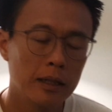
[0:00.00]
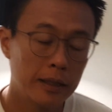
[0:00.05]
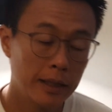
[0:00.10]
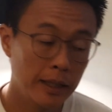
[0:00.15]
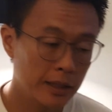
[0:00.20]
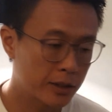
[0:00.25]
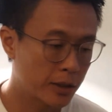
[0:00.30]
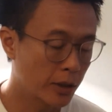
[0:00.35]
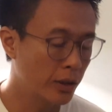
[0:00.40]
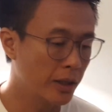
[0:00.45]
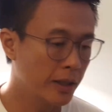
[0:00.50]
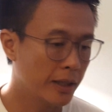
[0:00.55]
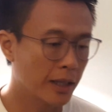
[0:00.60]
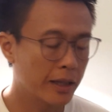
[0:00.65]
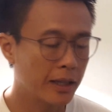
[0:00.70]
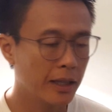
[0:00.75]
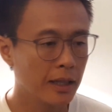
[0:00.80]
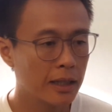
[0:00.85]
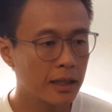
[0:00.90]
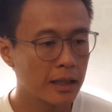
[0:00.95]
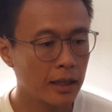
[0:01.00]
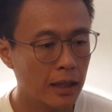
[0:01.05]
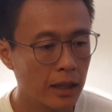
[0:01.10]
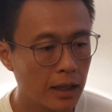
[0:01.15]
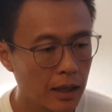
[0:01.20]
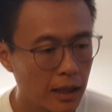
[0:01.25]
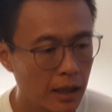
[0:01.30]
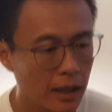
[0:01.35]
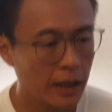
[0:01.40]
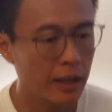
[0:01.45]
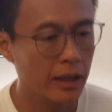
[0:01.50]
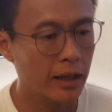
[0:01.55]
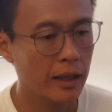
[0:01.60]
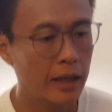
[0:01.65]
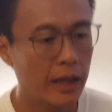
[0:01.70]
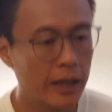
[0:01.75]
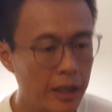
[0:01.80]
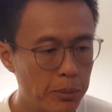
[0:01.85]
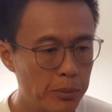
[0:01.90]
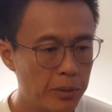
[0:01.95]
Yeah, totally. I think
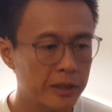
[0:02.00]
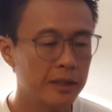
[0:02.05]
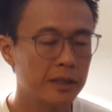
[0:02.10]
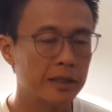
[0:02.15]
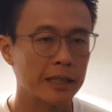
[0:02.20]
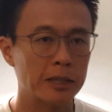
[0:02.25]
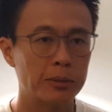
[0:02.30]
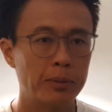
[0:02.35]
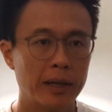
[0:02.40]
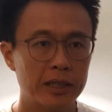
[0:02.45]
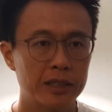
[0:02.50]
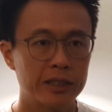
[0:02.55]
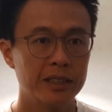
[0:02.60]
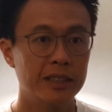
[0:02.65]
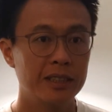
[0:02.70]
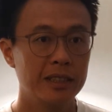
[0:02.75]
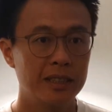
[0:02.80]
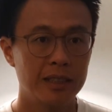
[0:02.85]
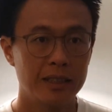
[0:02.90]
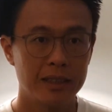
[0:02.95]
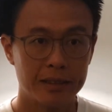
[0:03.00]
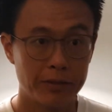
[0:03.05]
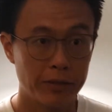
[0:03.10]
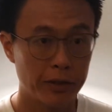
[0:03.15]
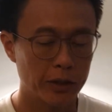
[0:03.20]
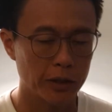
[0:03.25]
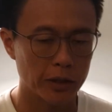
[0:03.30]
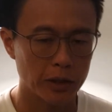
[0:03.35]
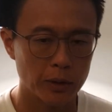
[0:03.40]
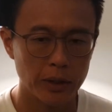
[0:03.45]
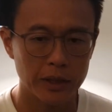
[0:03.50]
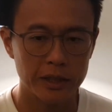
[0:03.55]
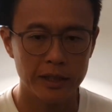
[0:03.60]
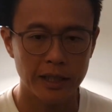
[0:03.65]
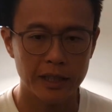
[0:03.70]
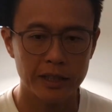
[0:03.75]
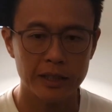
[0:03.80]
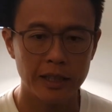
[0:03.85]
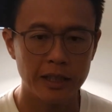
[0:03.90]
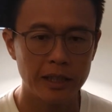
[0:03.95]
in any business expansion, it's a very good question
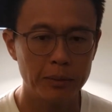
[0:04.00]
actually.